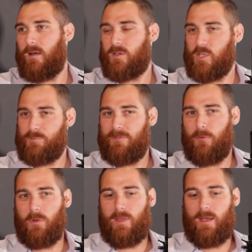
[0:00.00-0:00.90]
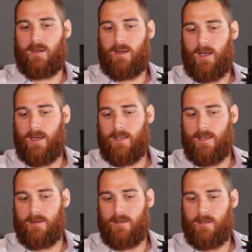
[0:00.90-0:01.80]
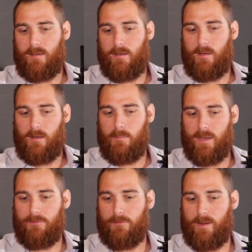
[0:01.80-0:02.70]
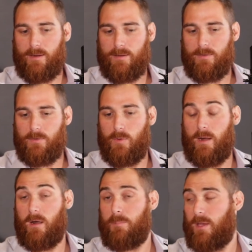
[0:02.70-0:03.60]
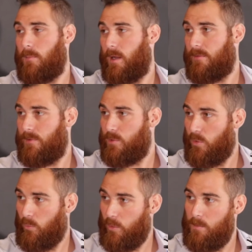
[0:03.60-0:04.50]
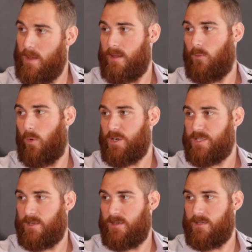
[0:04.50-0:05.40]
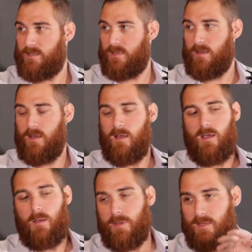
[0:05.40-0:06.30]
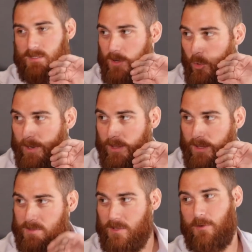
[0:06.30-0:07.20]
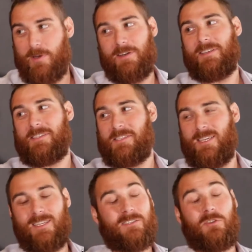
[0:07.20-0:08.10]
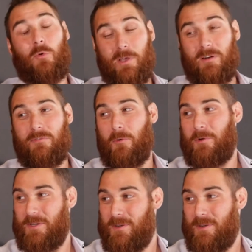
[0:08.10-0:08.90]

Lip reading: Just before then, I had met a friend who ended up being my future roommate in Washington, D.C., because nobody lives alone in D.C. because no one can afford to.